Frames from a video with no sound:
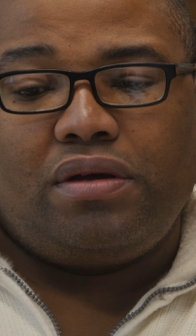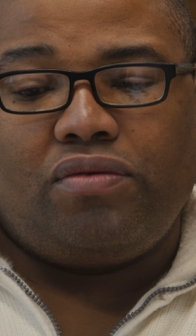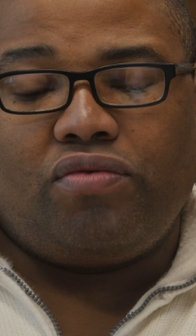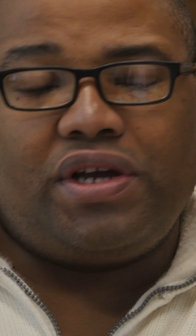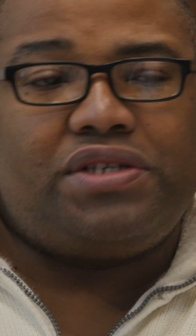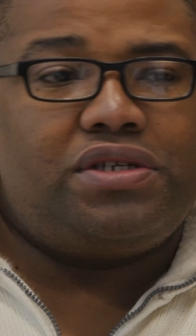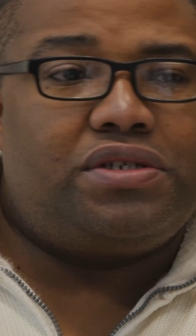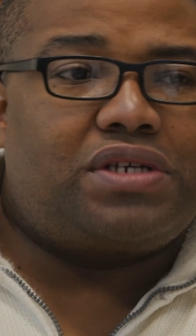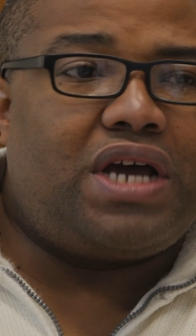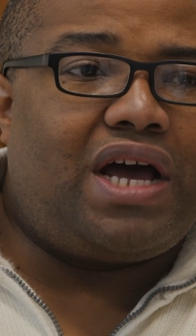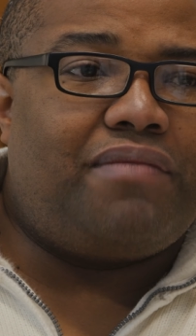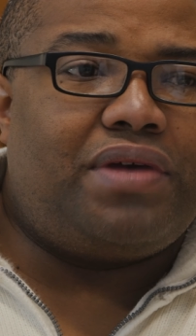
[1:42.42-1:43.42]
Racist
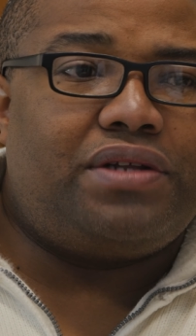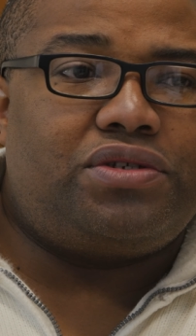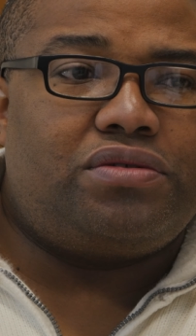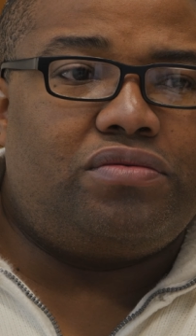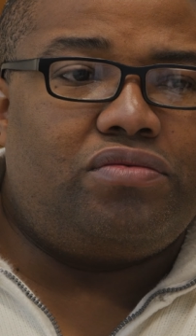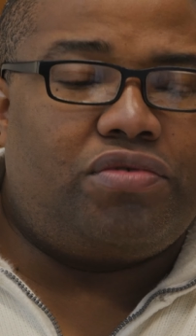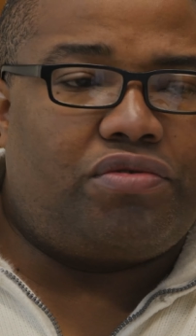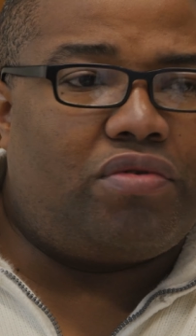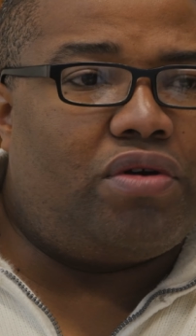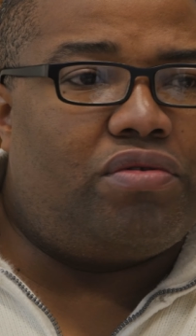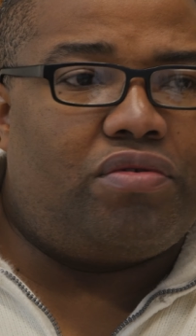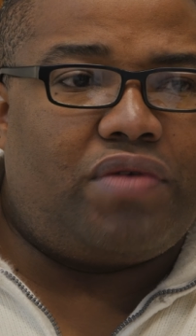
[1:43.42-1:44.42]
comments were
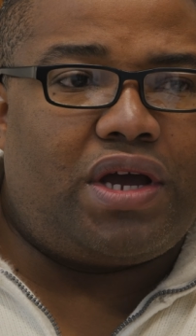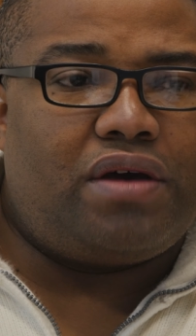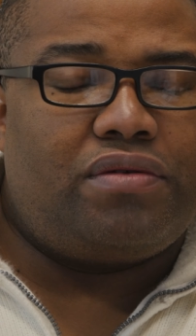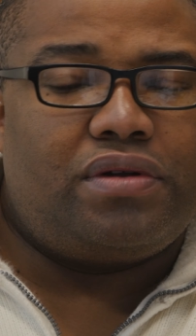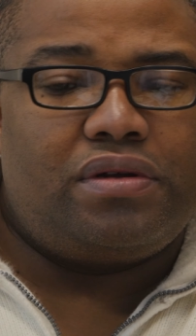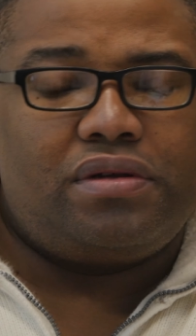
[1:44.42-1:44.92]
thrown around.